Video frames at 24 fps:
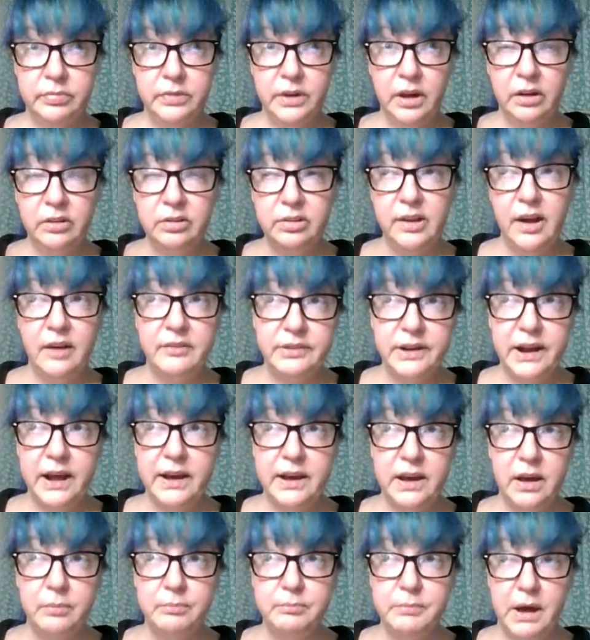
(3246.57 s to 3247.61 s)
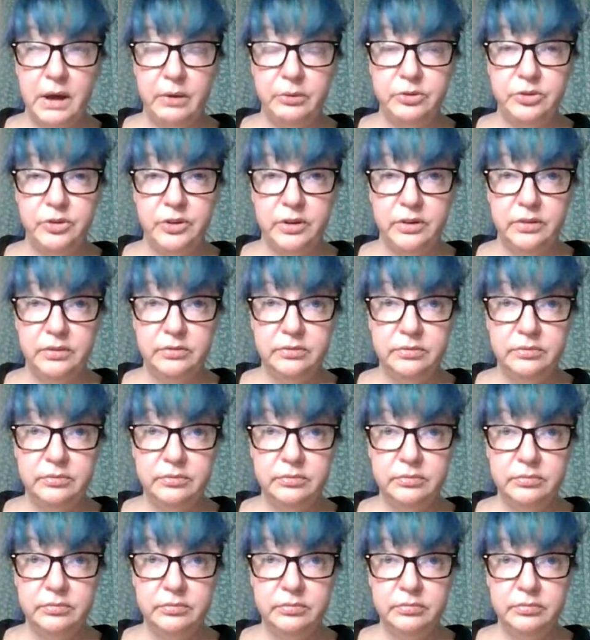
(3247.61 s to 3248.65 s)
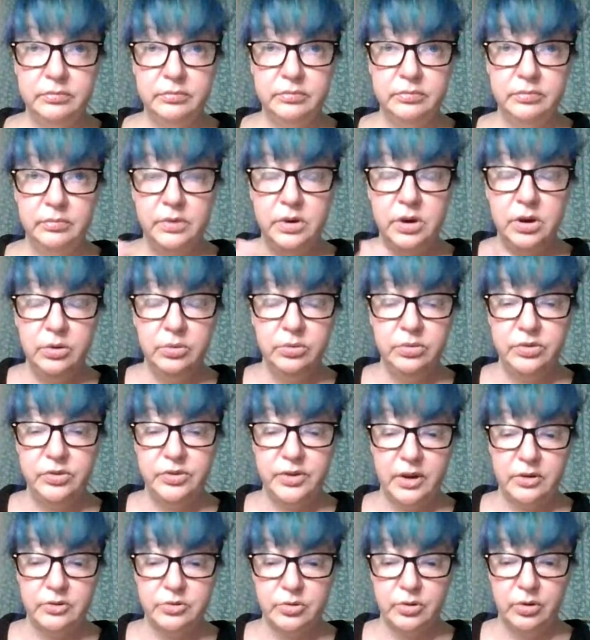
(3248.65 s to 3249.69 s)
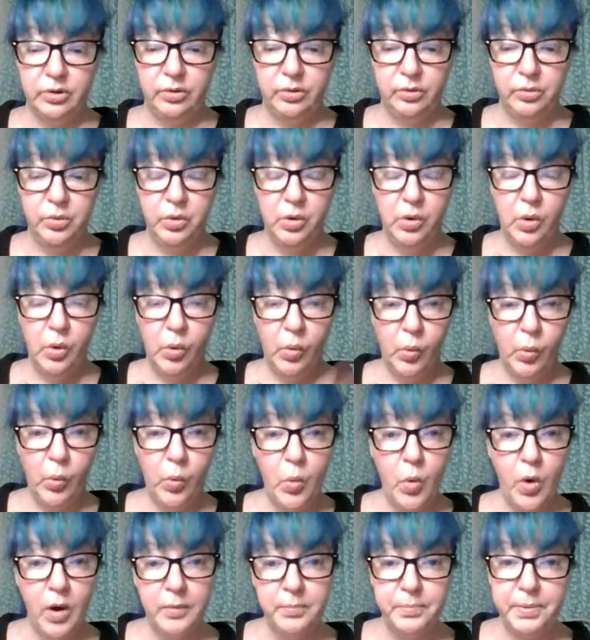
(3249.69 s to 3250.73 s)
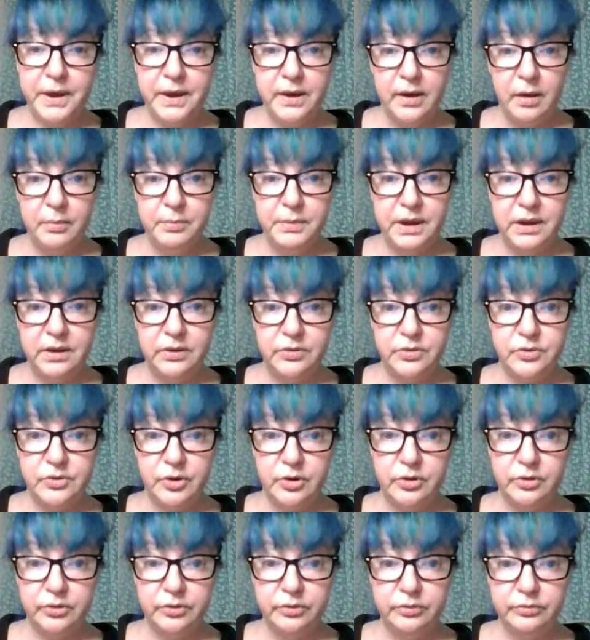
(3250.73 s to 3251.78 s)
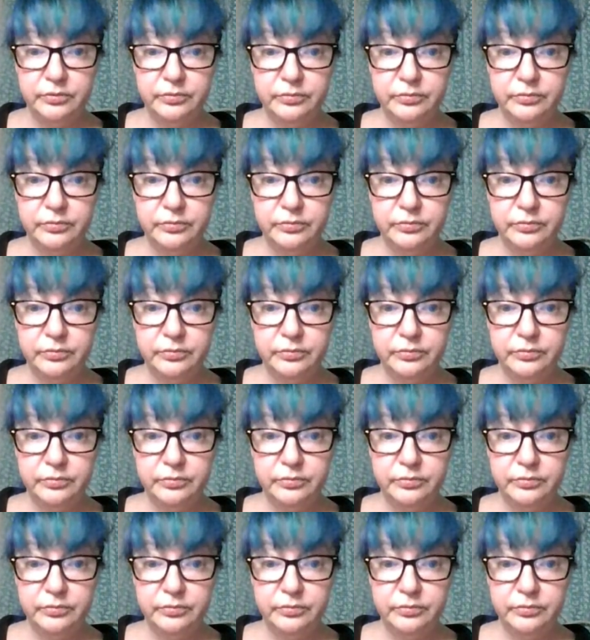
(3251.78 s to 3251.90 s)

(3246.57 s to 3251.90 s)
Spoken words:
11 AM Mountain, noon Central, 1 PM Eastern.